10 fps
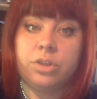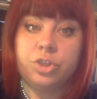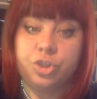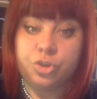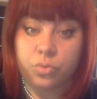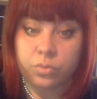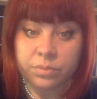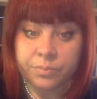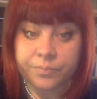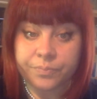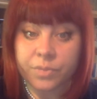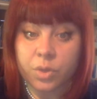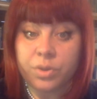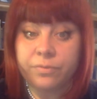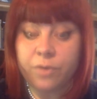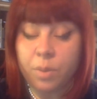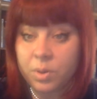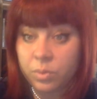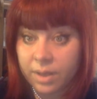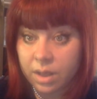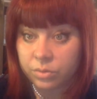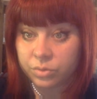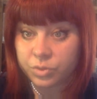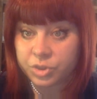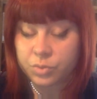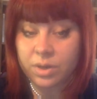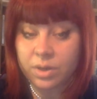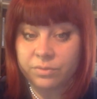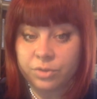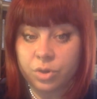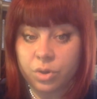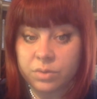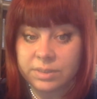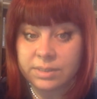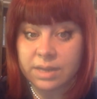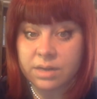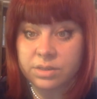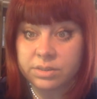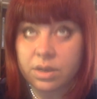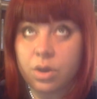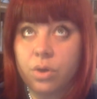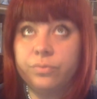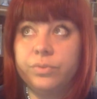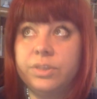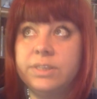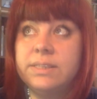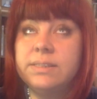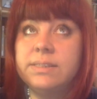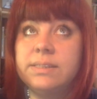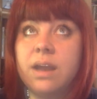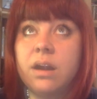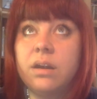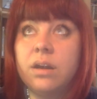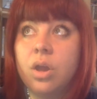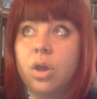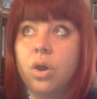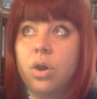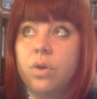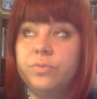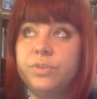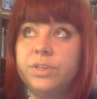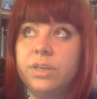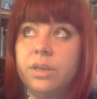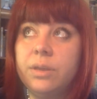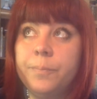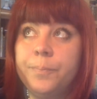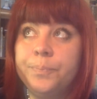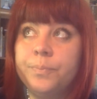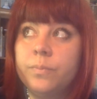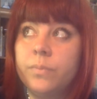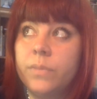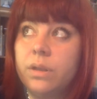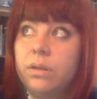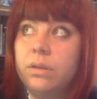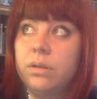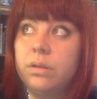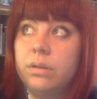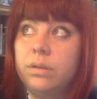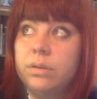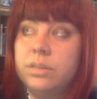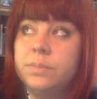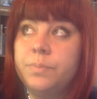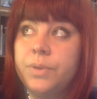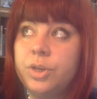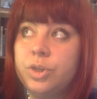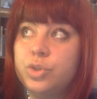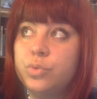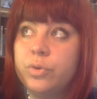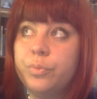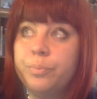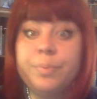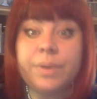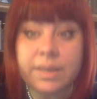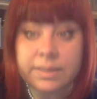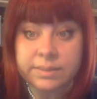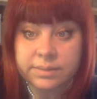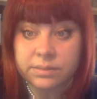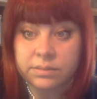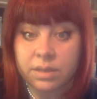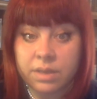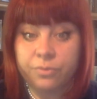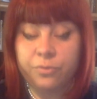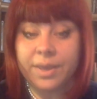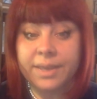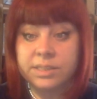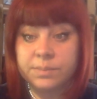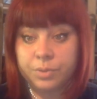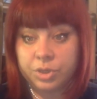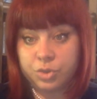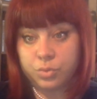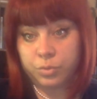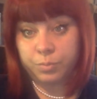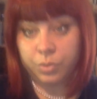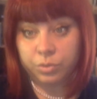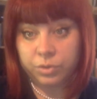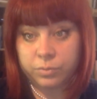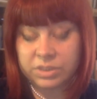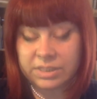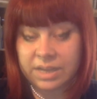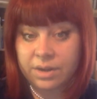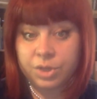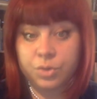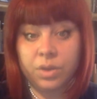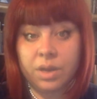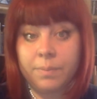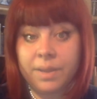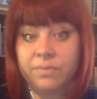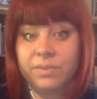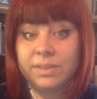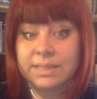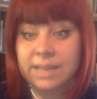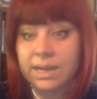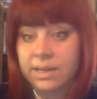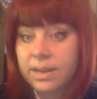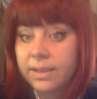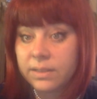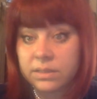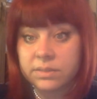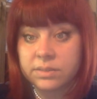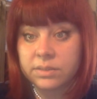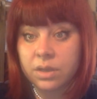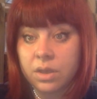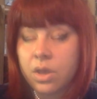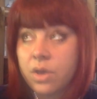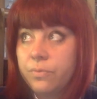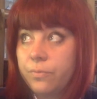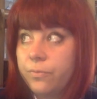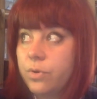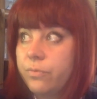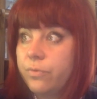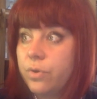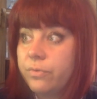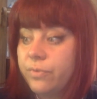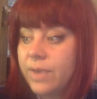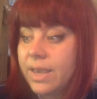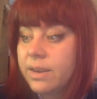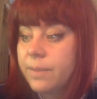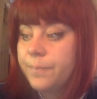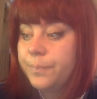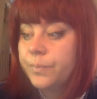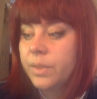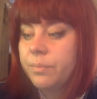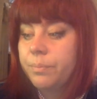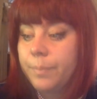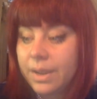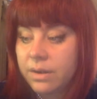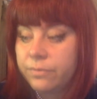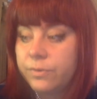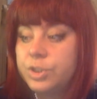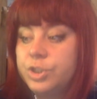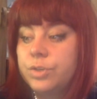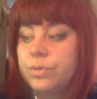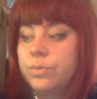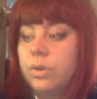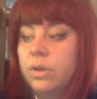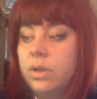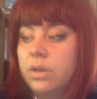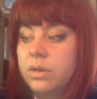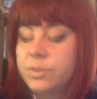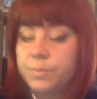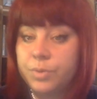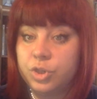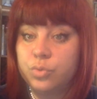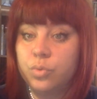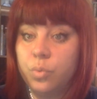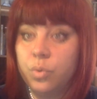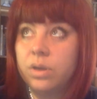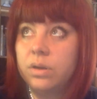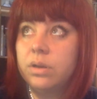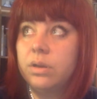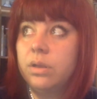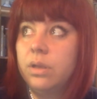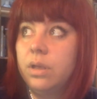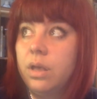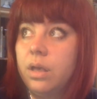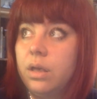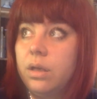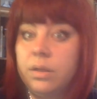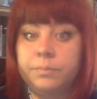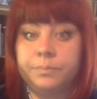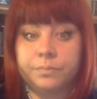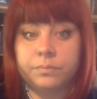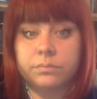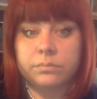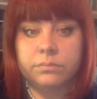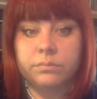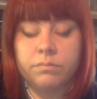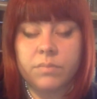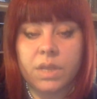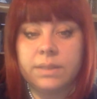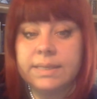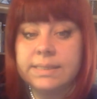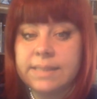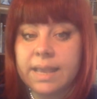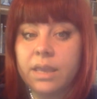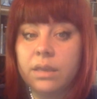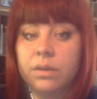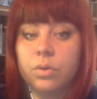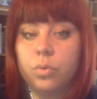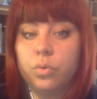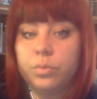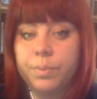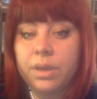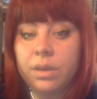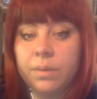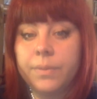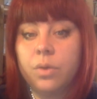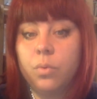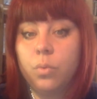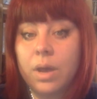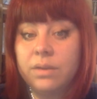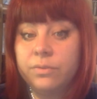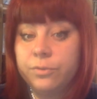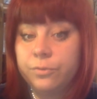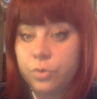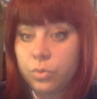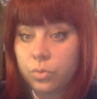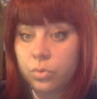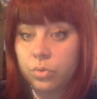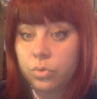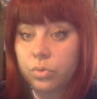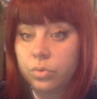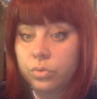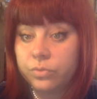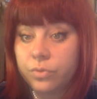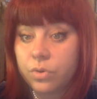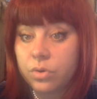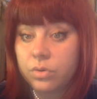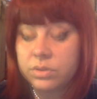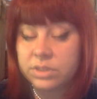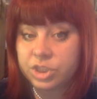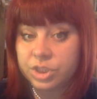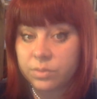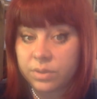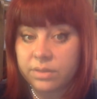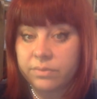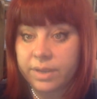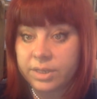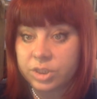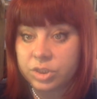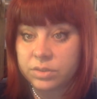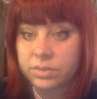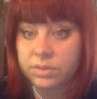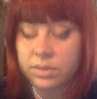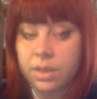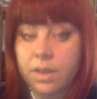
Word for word: June with Fomalhaut, which is one of the royal stars of this is the star of the spiritual priest, very spiritual, beautiful star, and you can benefit exactly like this for, for very beneficial uh, spiritual work. Um, this day could be one of the few good for surgical interventions.